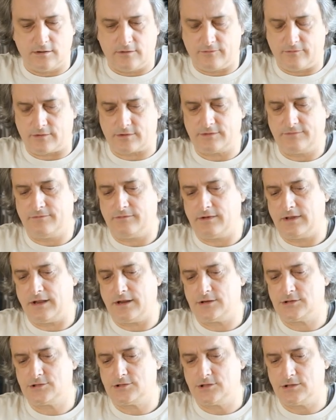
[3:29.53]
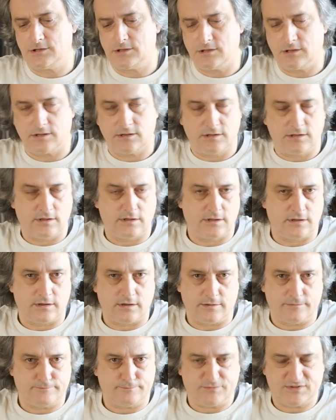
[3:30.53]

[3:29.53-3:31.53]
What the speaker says: for the flash, the